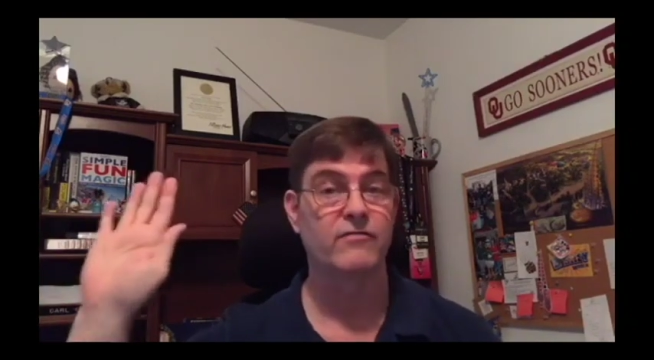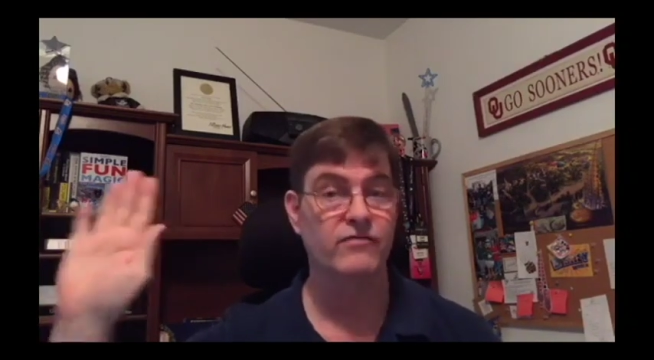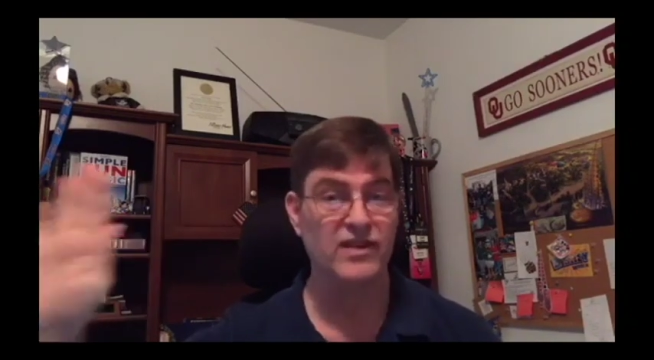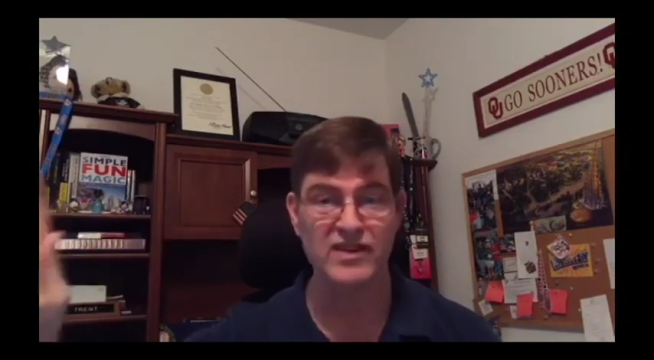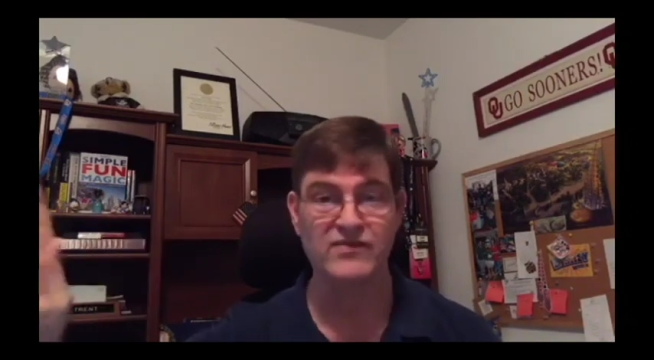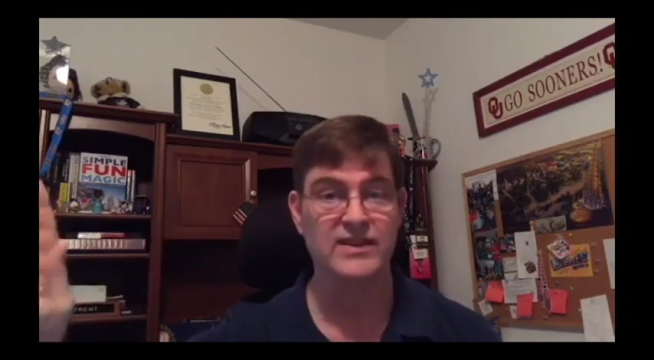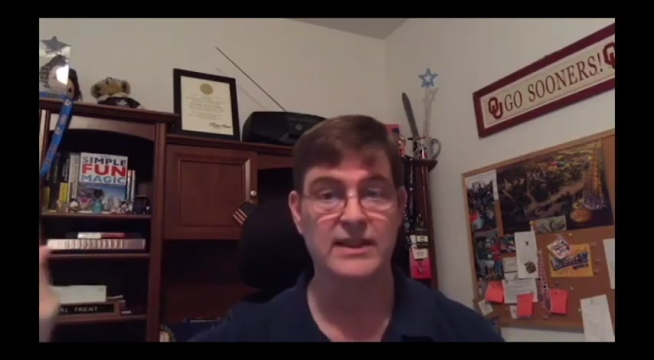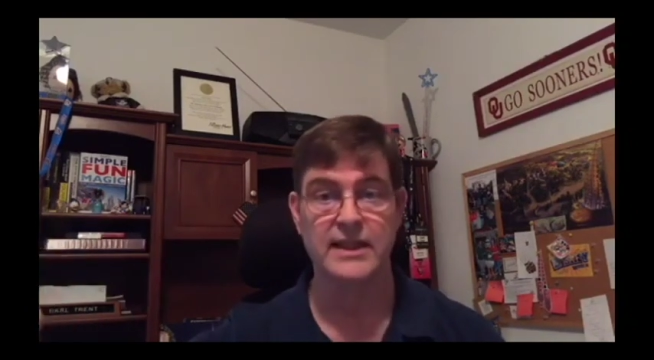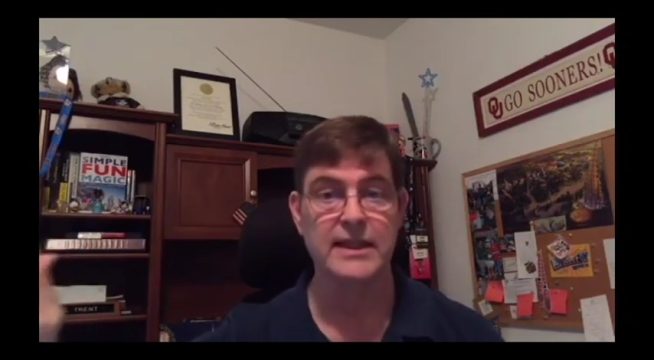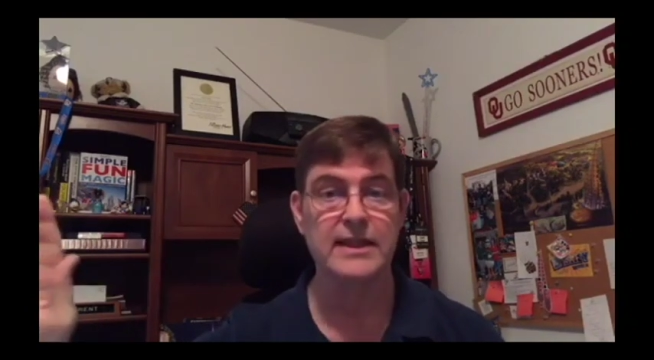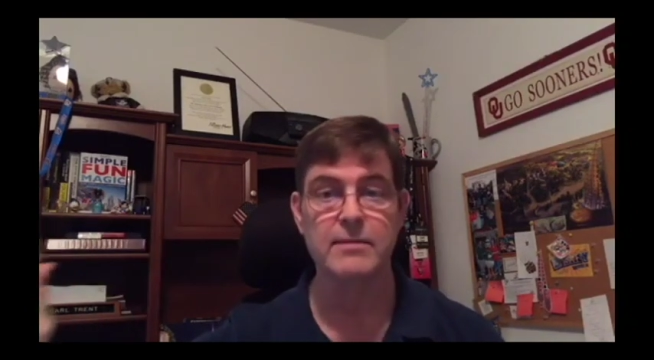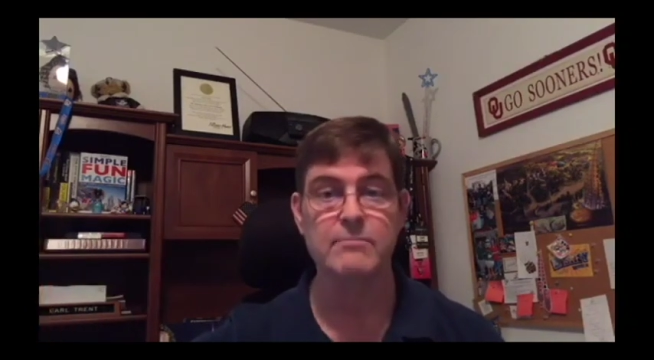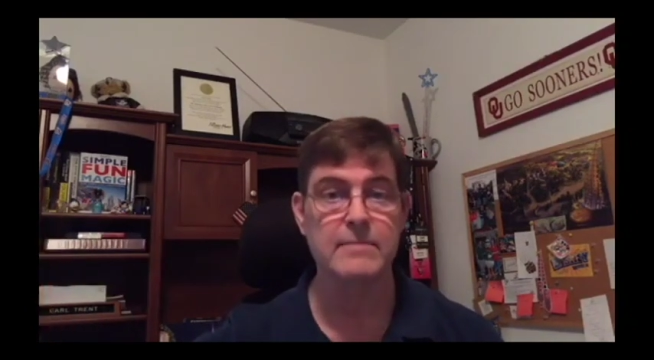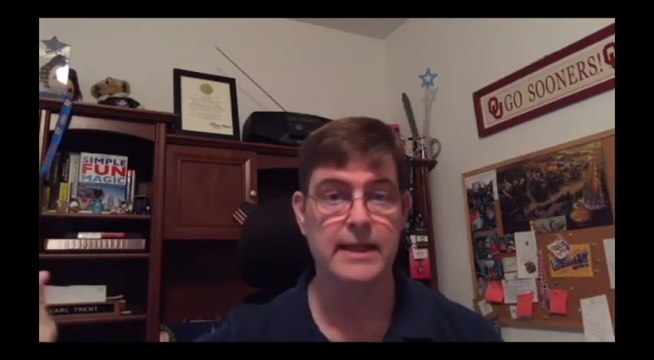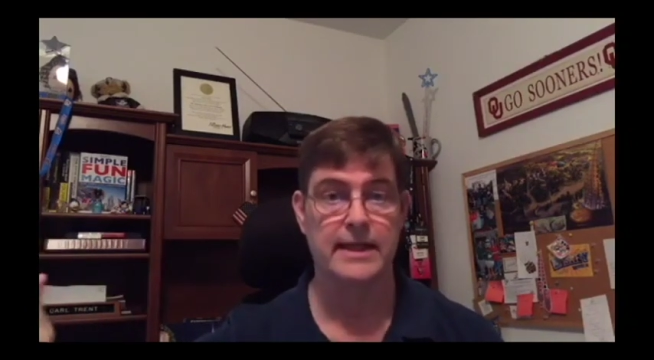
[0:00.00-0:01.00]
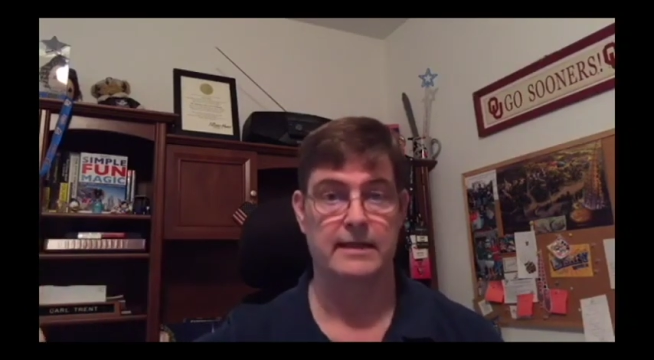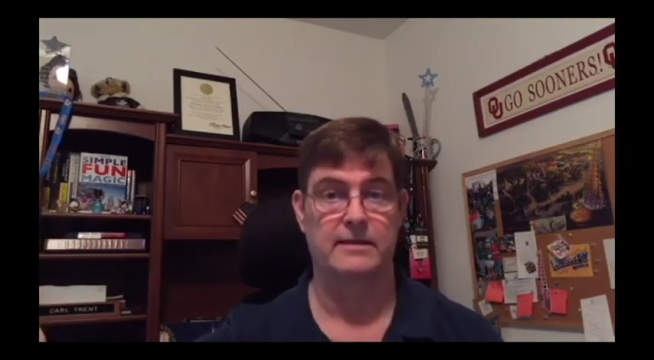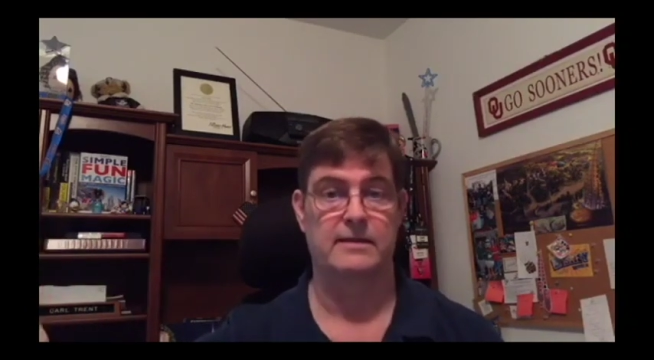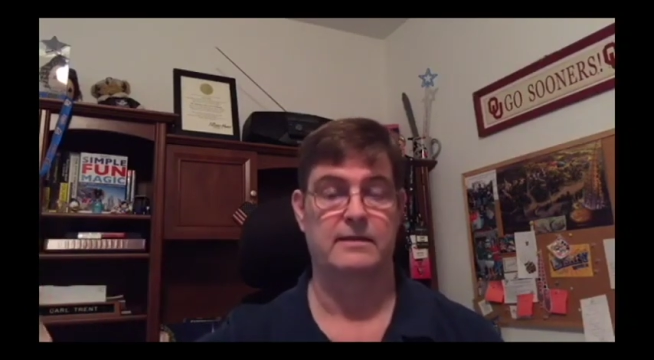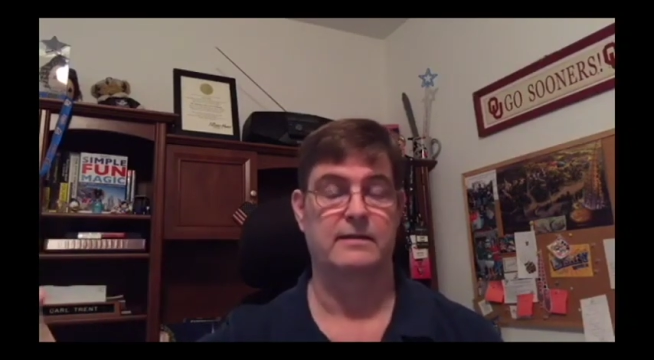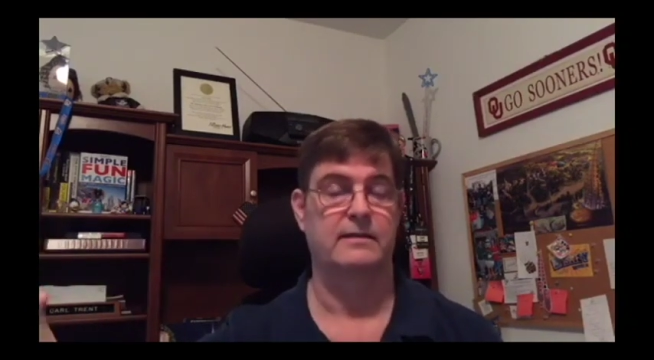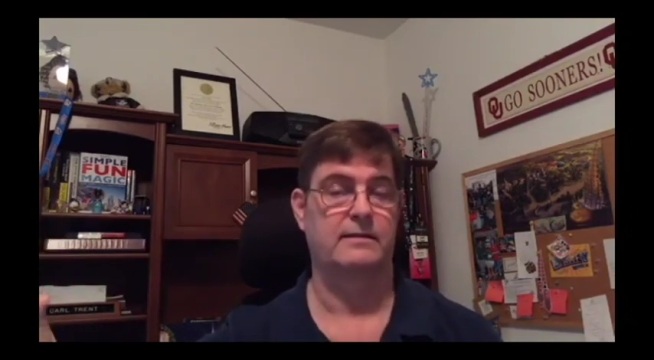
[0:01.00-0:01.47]
15
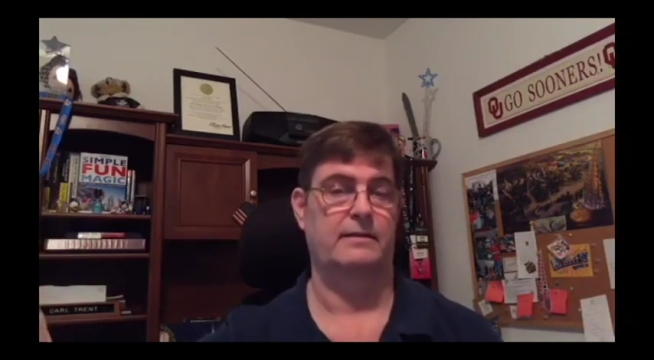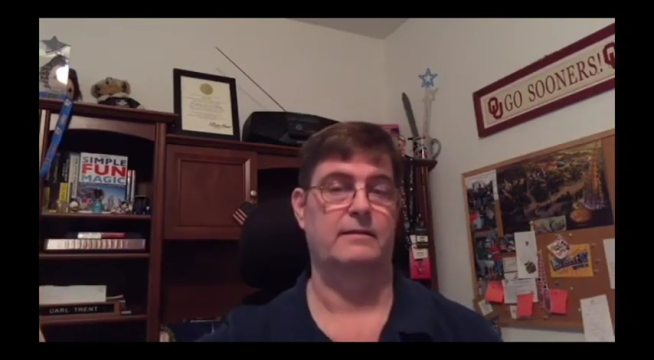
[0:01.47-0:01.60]
minutes.